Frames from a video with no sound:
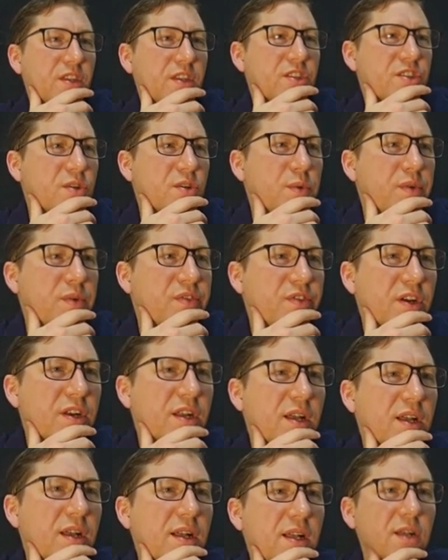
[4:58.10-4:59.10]
So we've
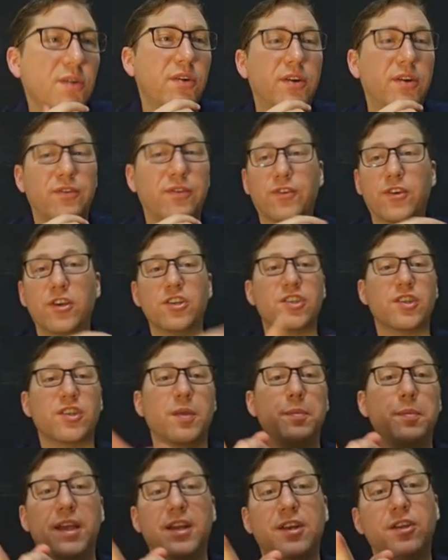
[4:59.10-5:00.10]
got our first
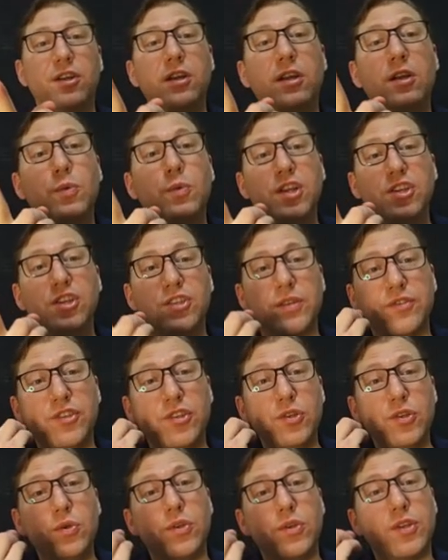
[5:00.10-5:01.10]
commander. We actually have
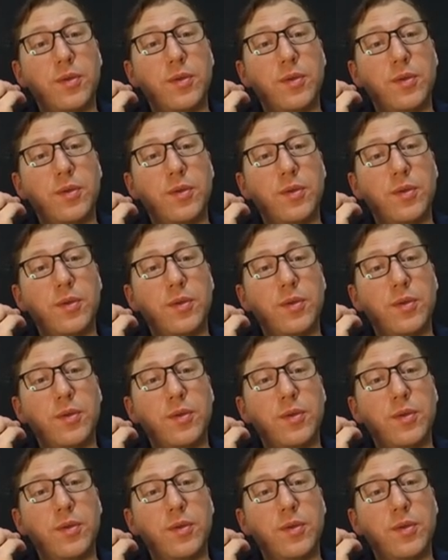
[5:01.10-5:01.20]
two